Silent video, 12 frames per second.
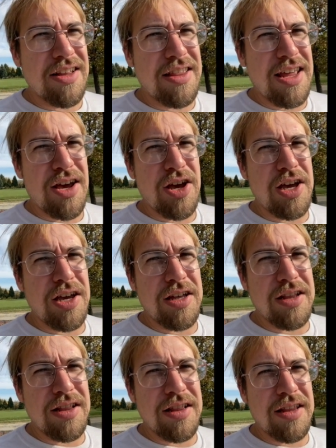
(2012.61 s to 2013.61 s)
they
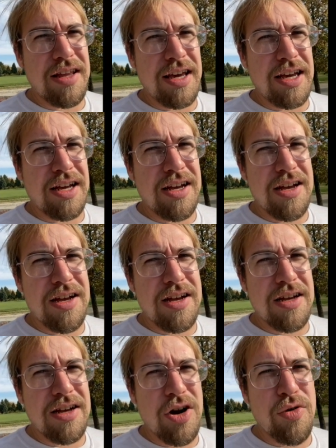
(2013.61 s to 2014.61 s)
they
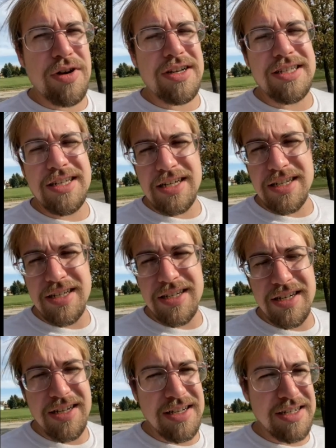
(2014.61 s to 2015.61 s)

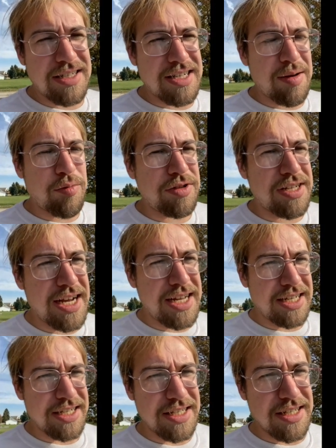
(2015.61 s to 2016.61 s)
coexist
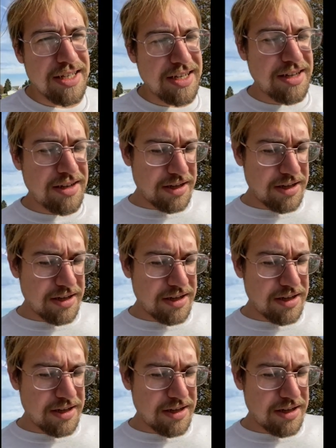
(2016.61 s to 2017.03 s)
simultaneously.